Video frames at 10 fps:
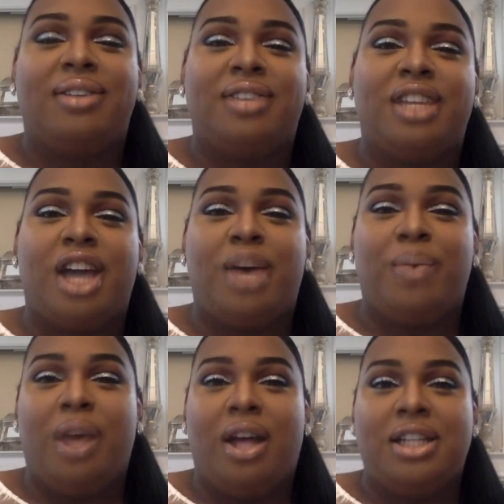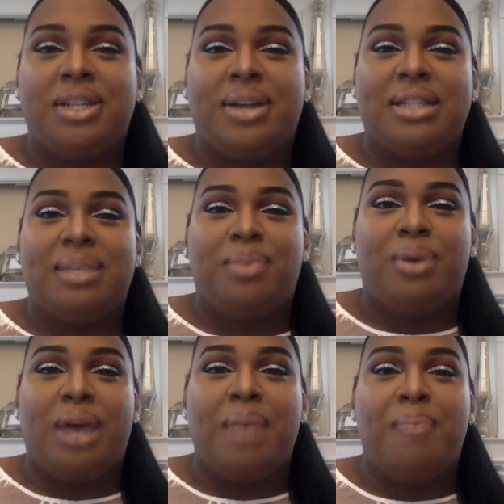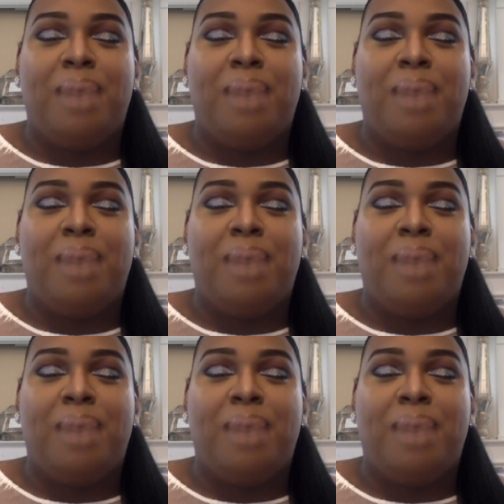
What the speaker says: we all do at some point.